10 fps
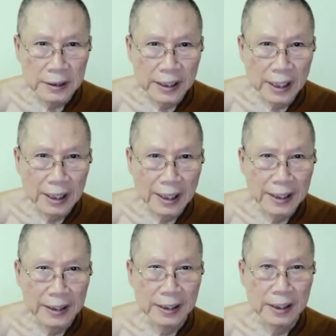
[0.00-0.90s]
They are
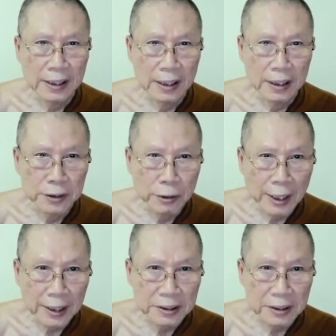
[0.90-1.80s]
like
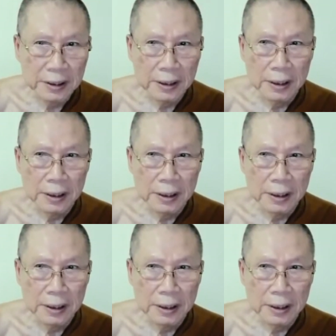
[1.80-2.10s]
drugs,